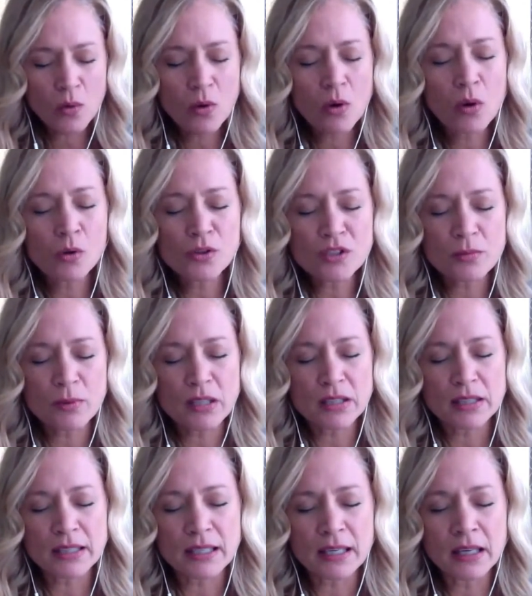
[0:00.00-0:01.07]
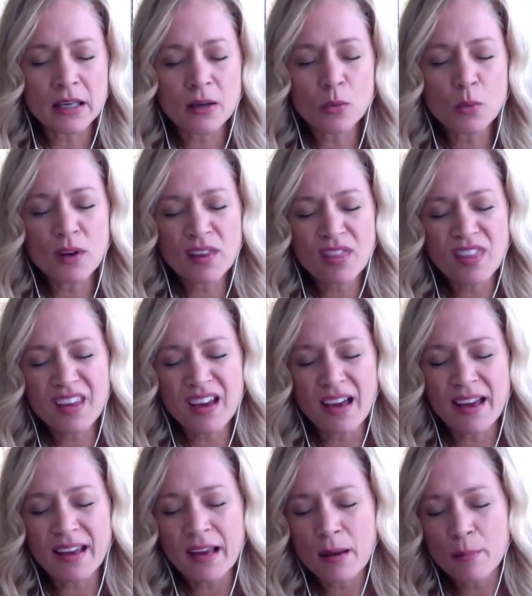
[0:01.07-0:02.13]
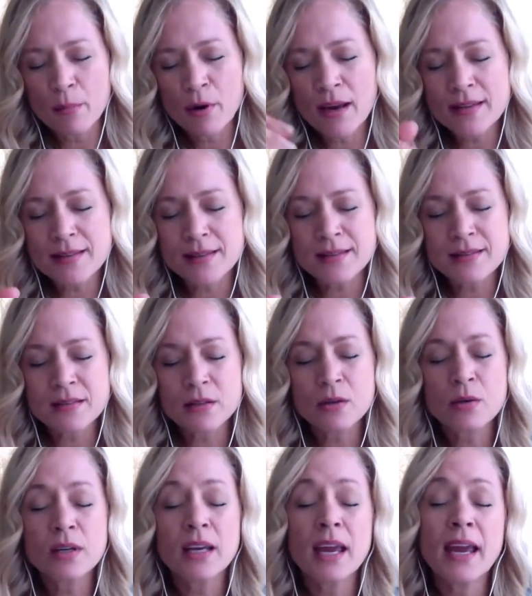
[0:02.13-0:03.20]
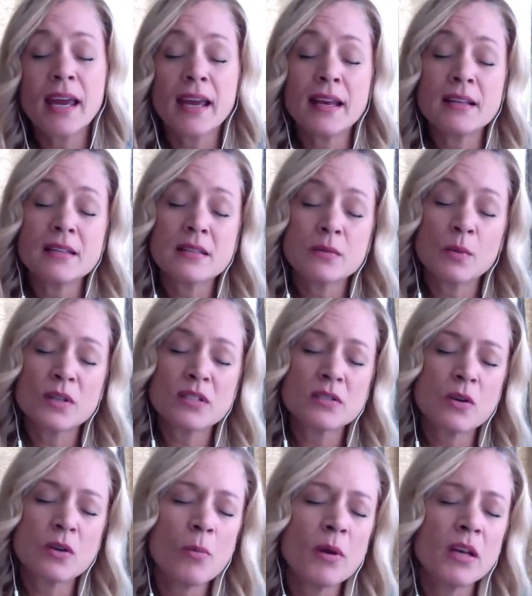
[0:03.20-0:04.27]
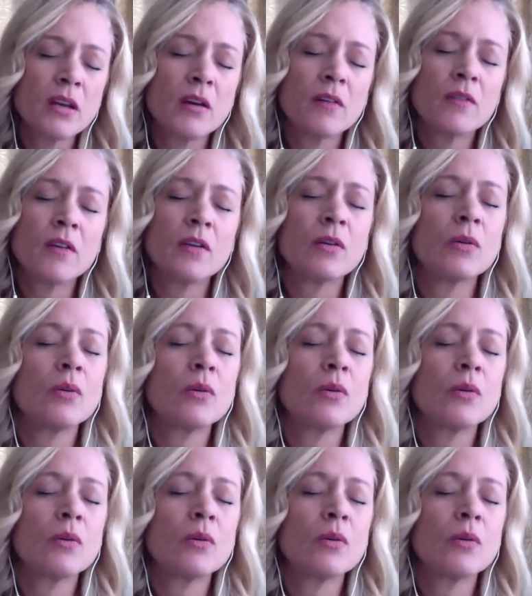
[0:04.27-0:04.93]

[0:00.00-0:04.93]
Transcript: ultimately, with the I am presence, creates what so many of you